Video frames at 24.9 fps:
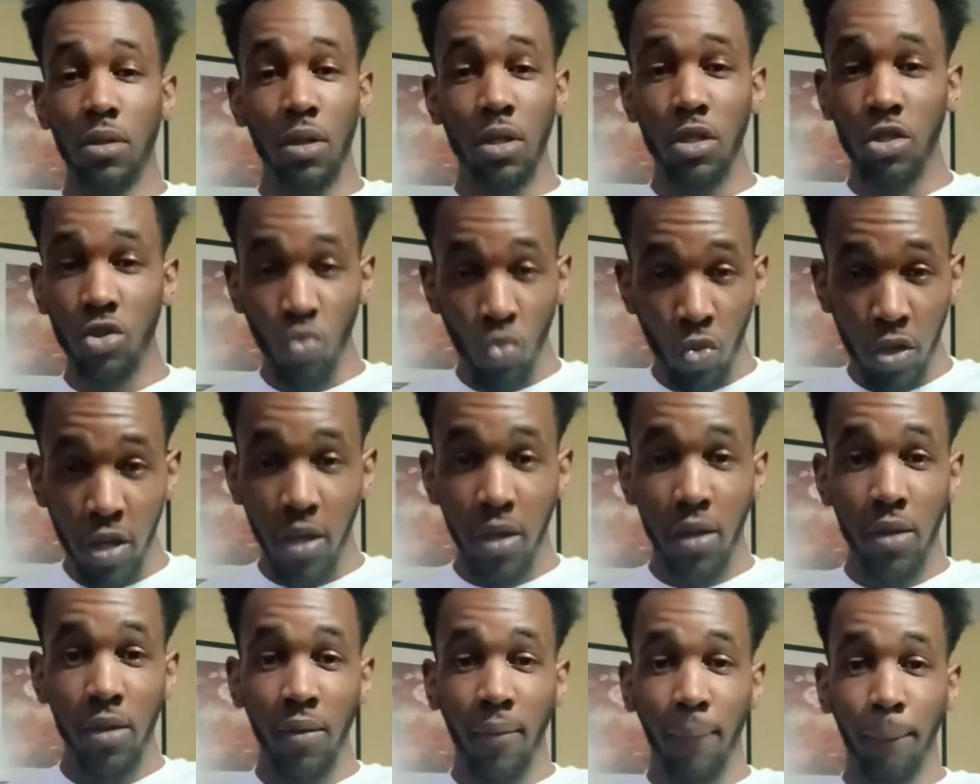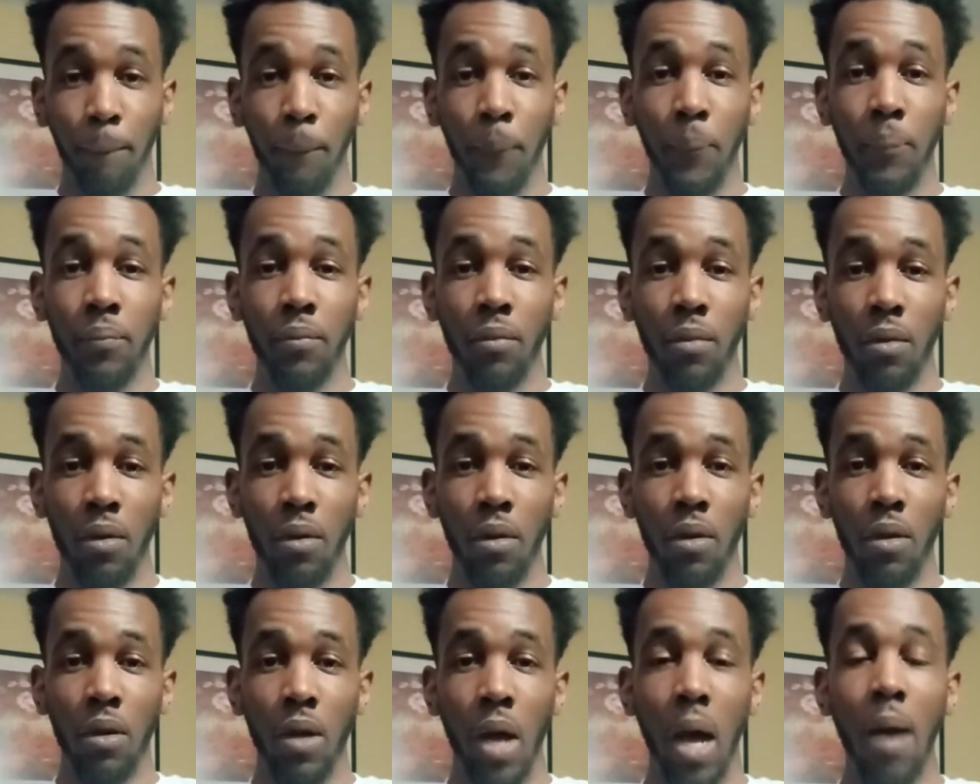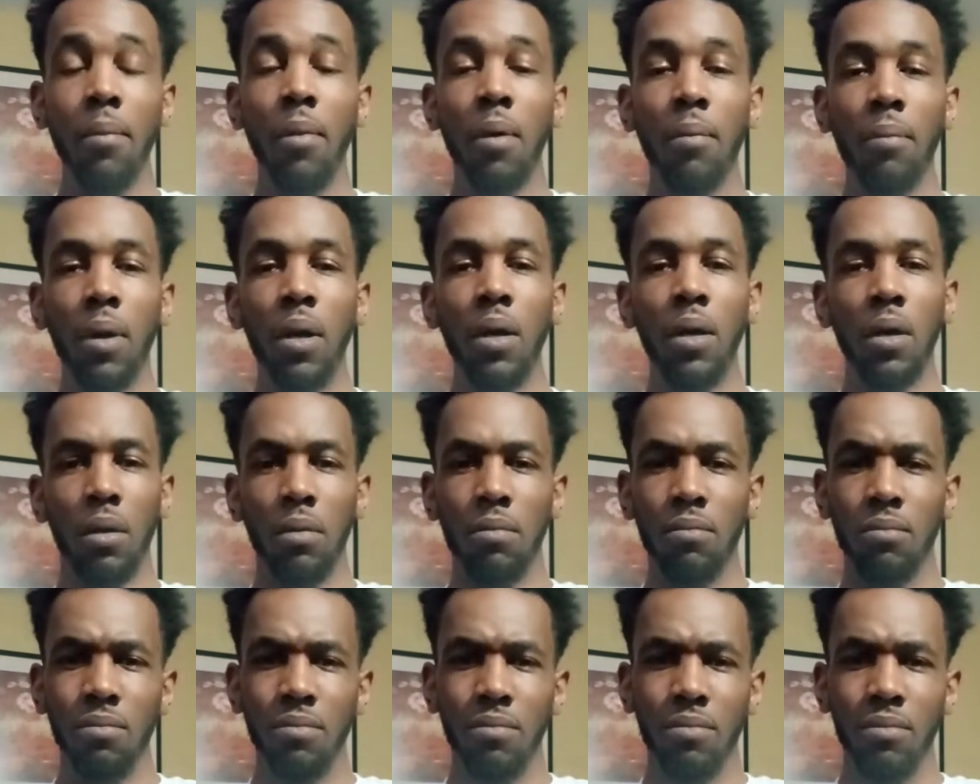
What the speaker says: this week, I'm a bum.